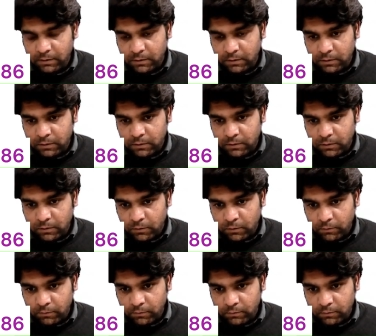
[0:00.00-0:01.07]

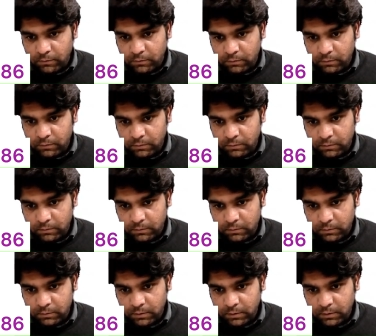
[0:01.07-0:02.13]

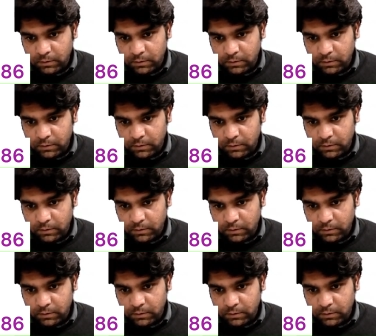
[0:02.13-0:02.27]
[no speech]